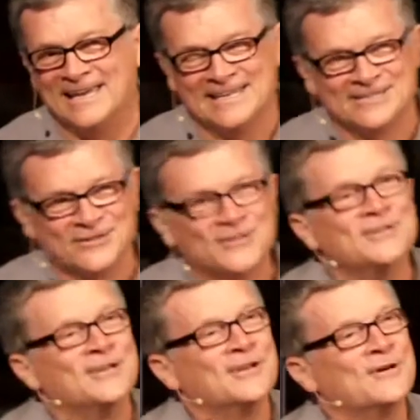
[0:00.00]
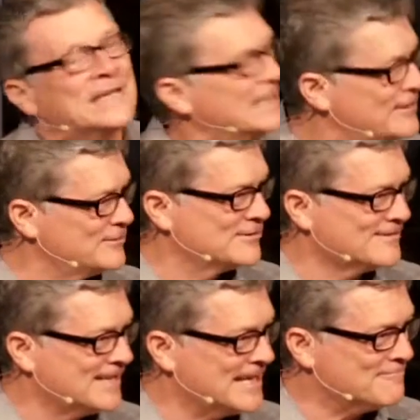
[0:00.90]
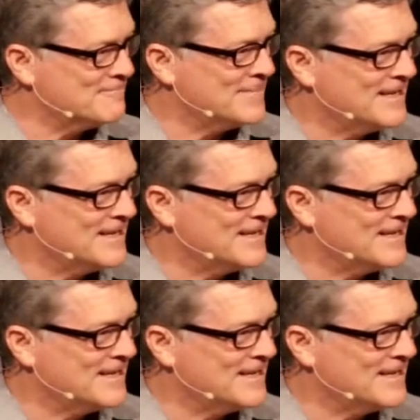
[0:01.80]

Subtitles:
and it's good to know He knows your name.